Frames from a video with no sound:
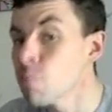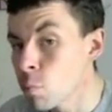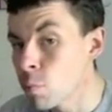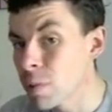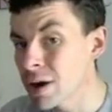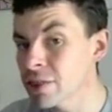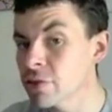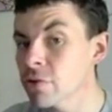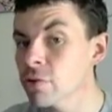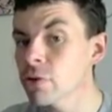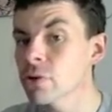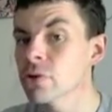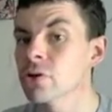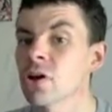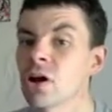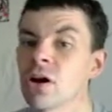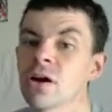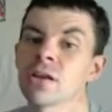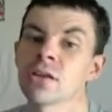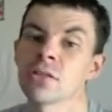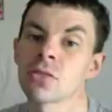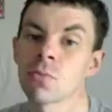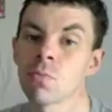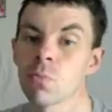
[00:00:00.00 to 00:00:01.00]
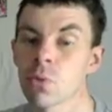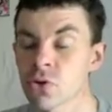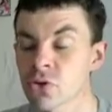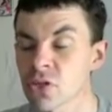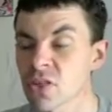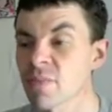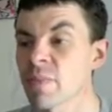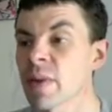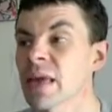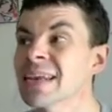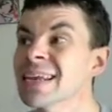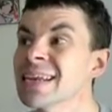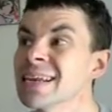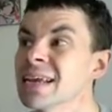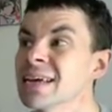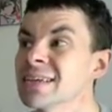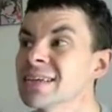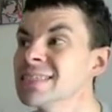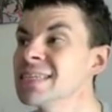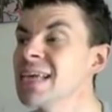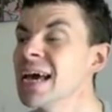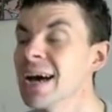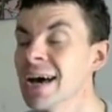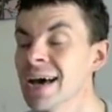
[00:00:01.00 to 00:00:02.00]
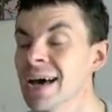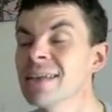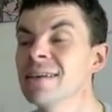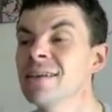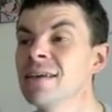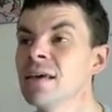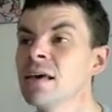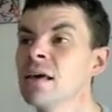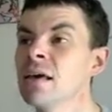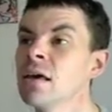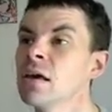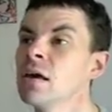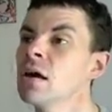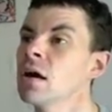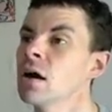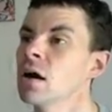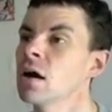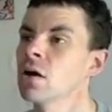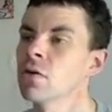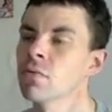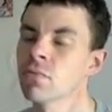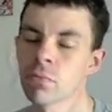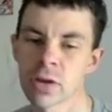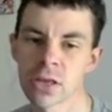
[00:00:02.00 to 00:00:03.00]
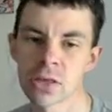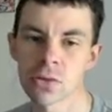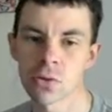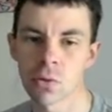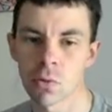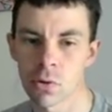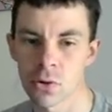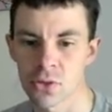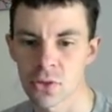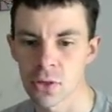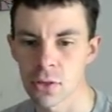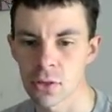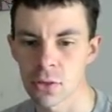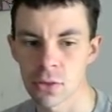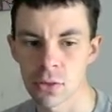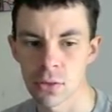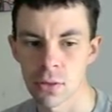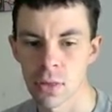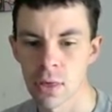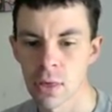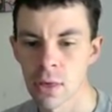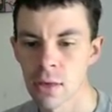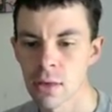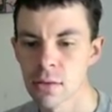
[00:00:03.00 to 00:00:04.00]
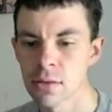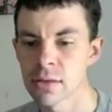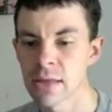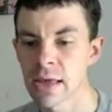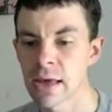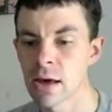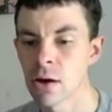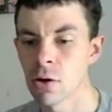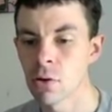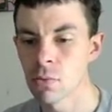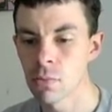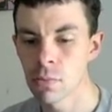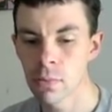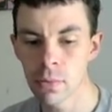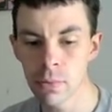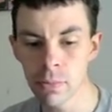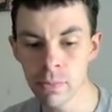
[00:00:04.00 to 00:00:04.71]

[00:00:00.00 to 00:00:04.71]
whether or not it's worth spending a ton of resources. Now,